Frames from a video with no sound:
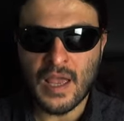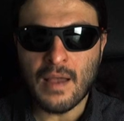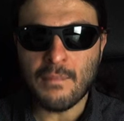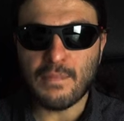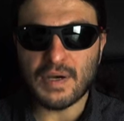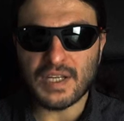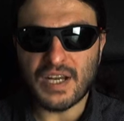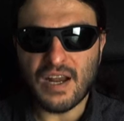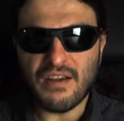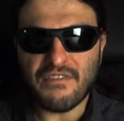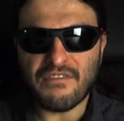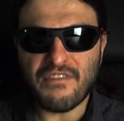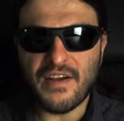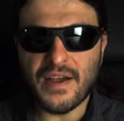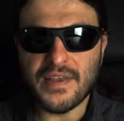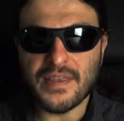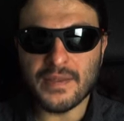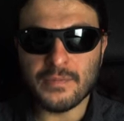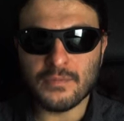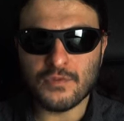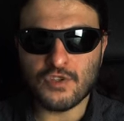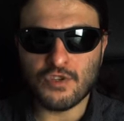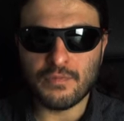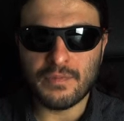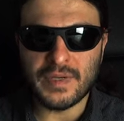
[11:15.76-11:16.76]
But I find
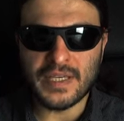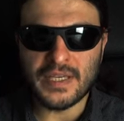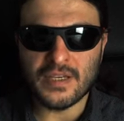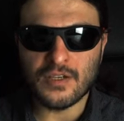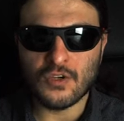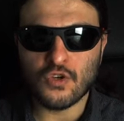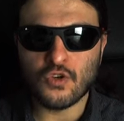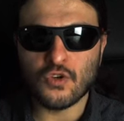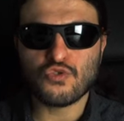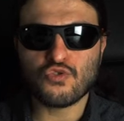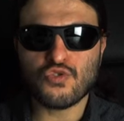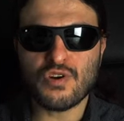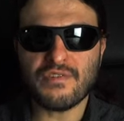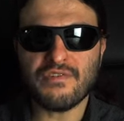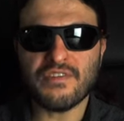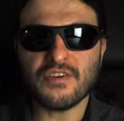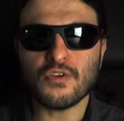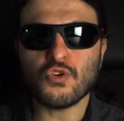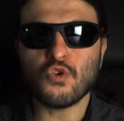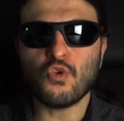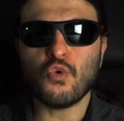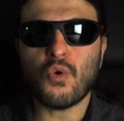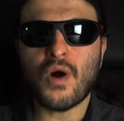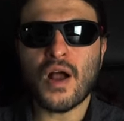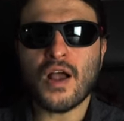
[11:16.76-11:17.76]
them to be driven
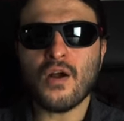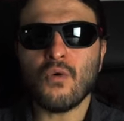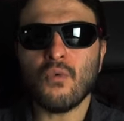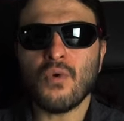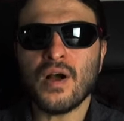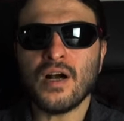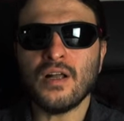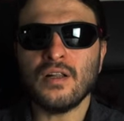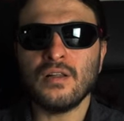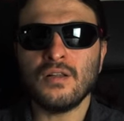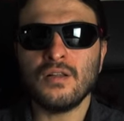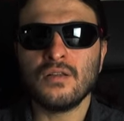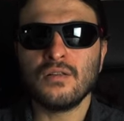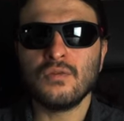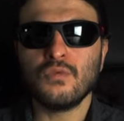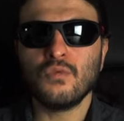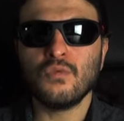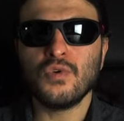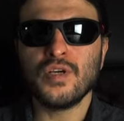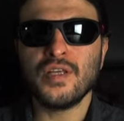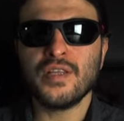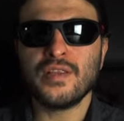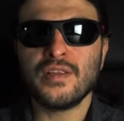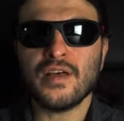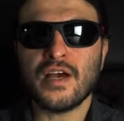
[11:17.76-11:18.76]
quite well
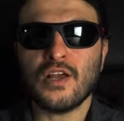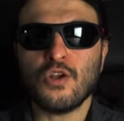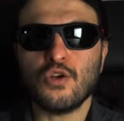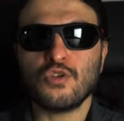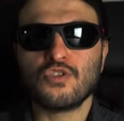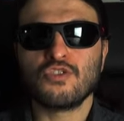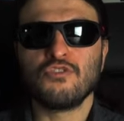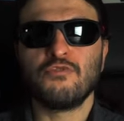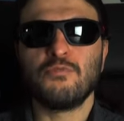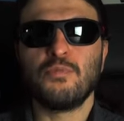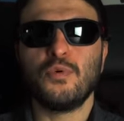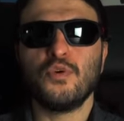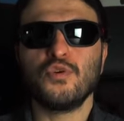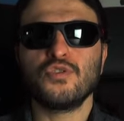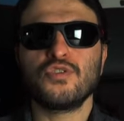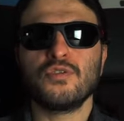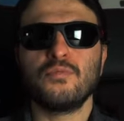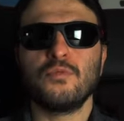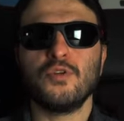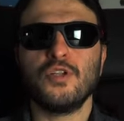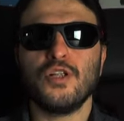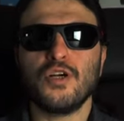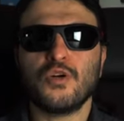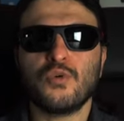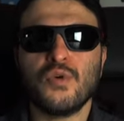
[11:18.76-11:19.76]
with a lot of
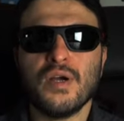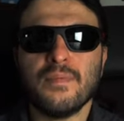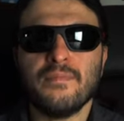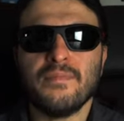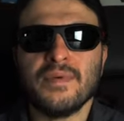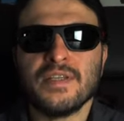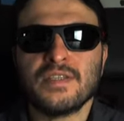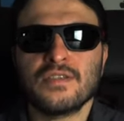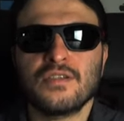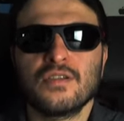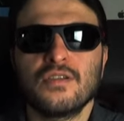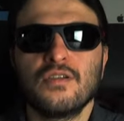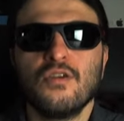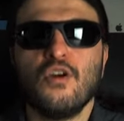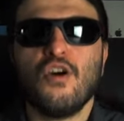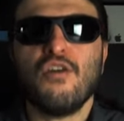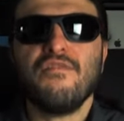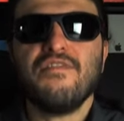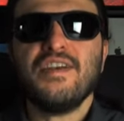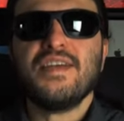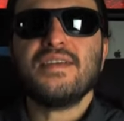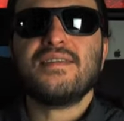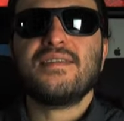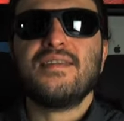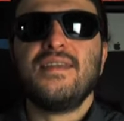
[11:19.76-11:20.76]
portable equipment.
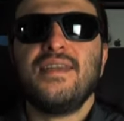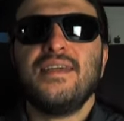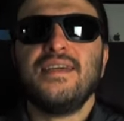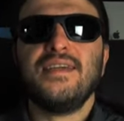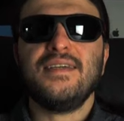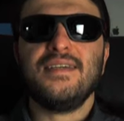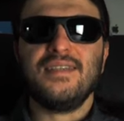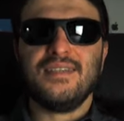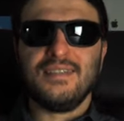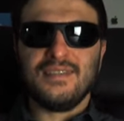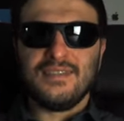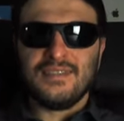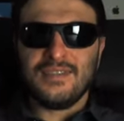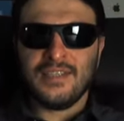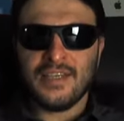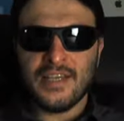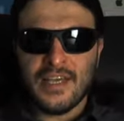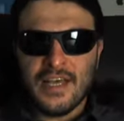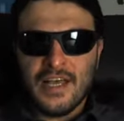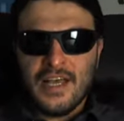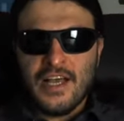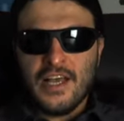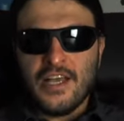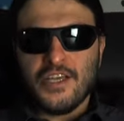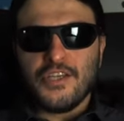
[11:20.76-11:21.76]
Obviously,
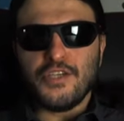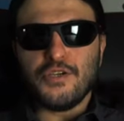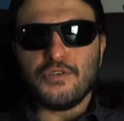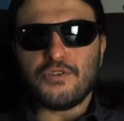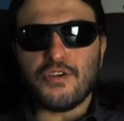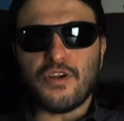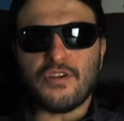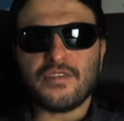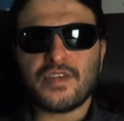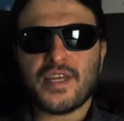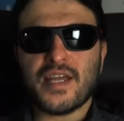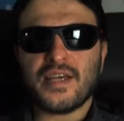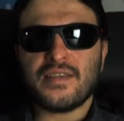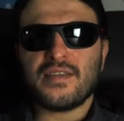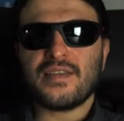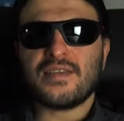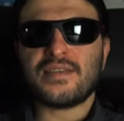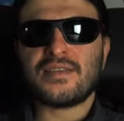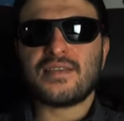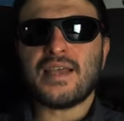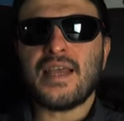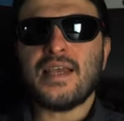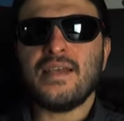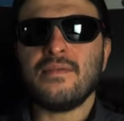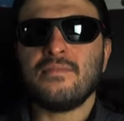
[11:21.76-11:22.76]
you don't get the
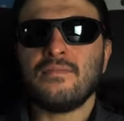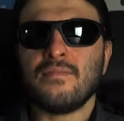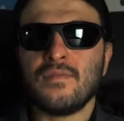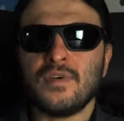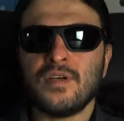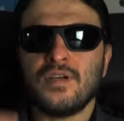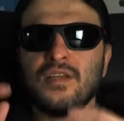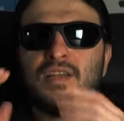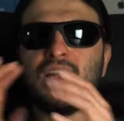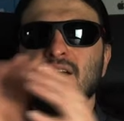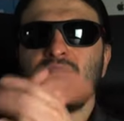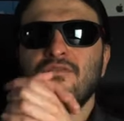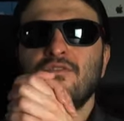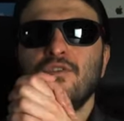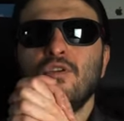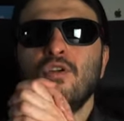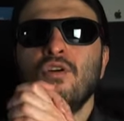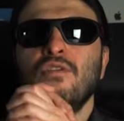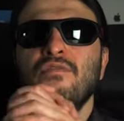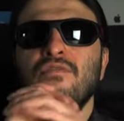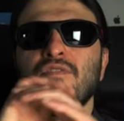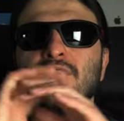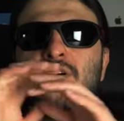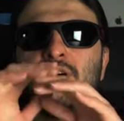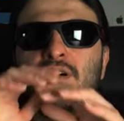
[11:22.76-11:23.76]
same level
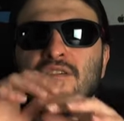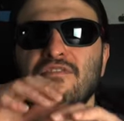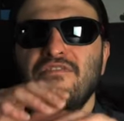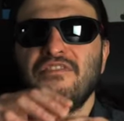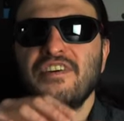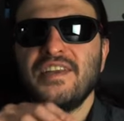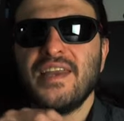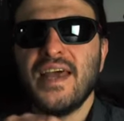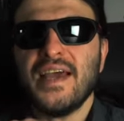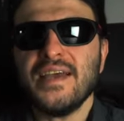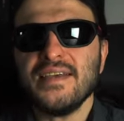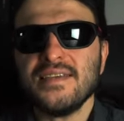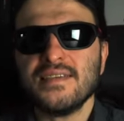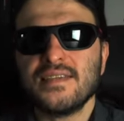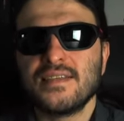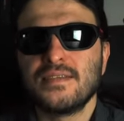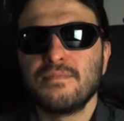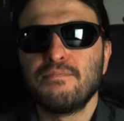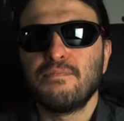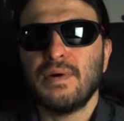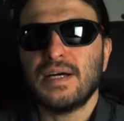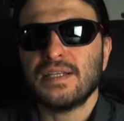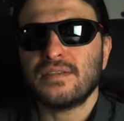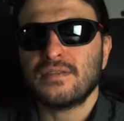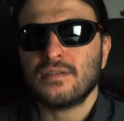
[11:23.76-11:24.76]
of finesse,
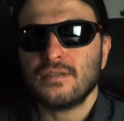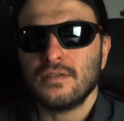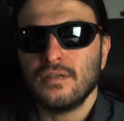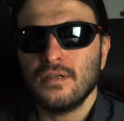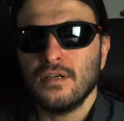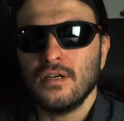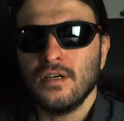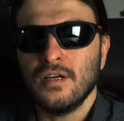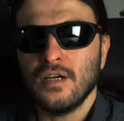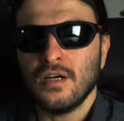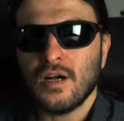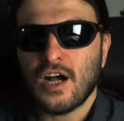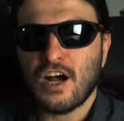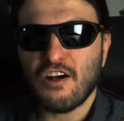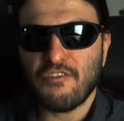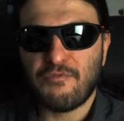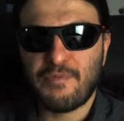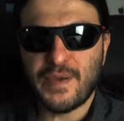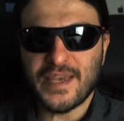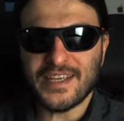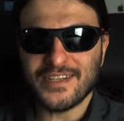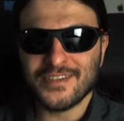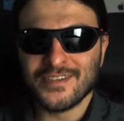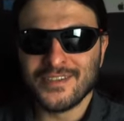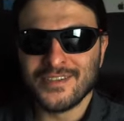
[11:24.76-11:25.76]
but I've
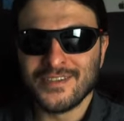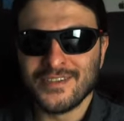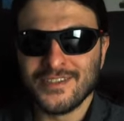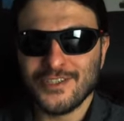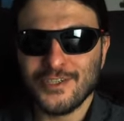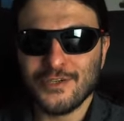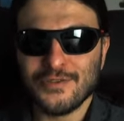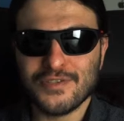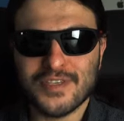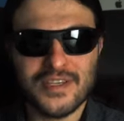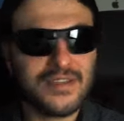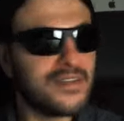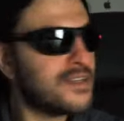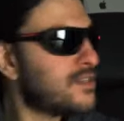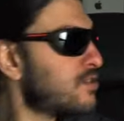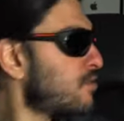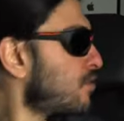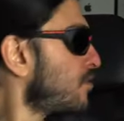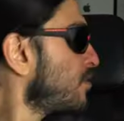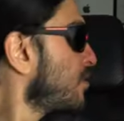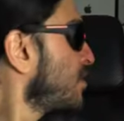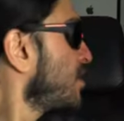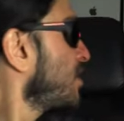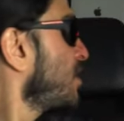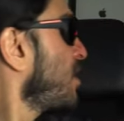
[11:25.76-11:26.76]
been using this
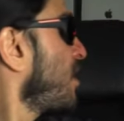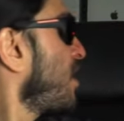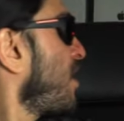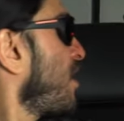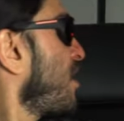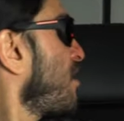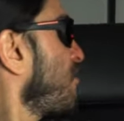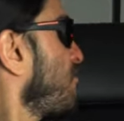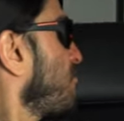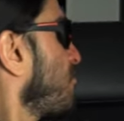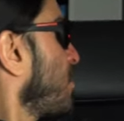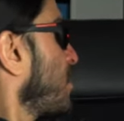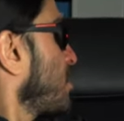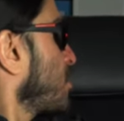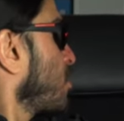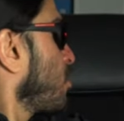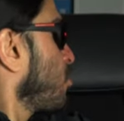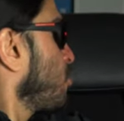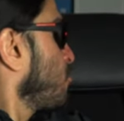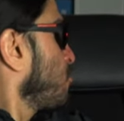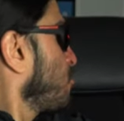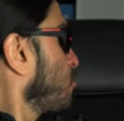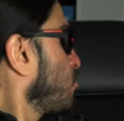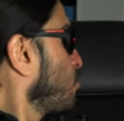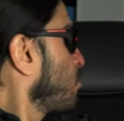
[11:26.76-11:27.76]
on the IFI
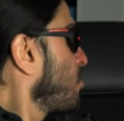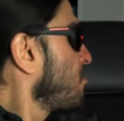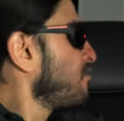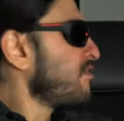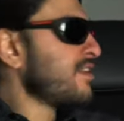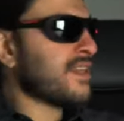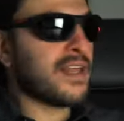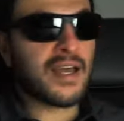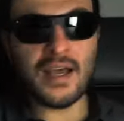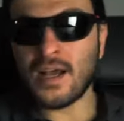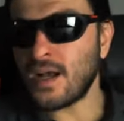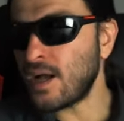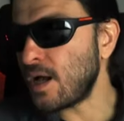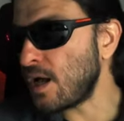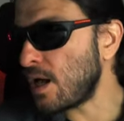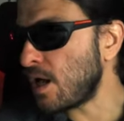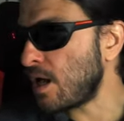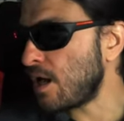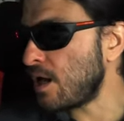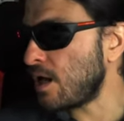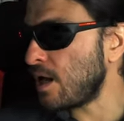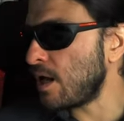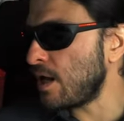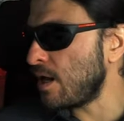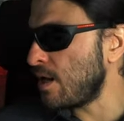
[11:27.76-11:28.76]
Go Blue over there,
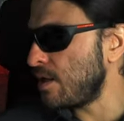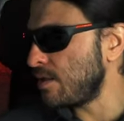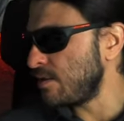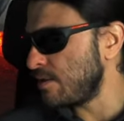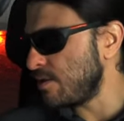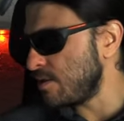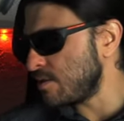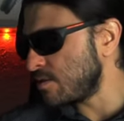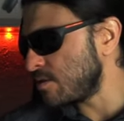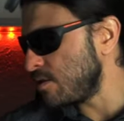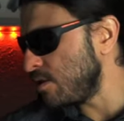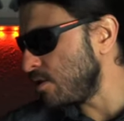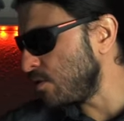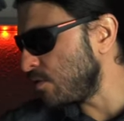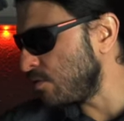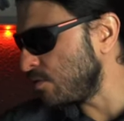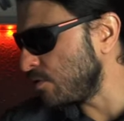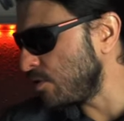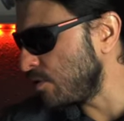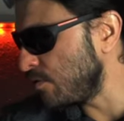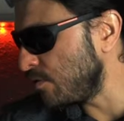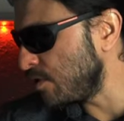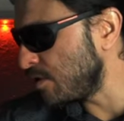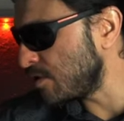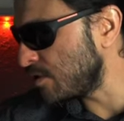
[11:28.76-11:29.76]
and this little
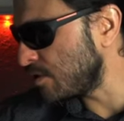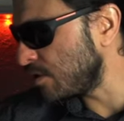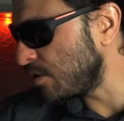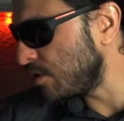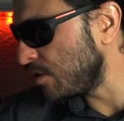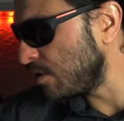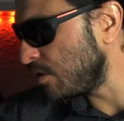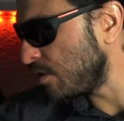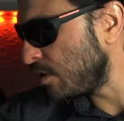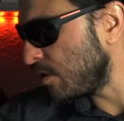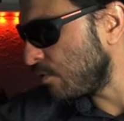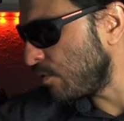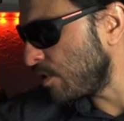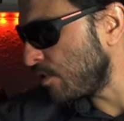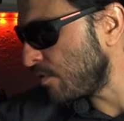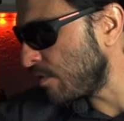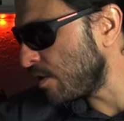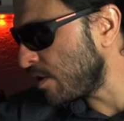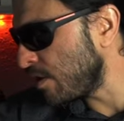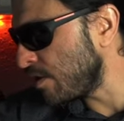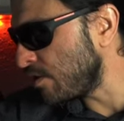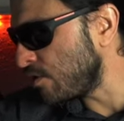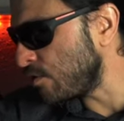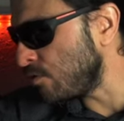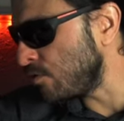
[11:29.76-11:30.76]
unit here, where
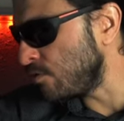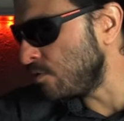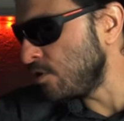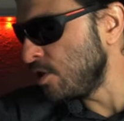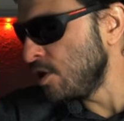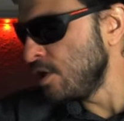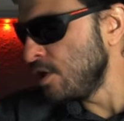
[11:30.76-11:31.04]
are you?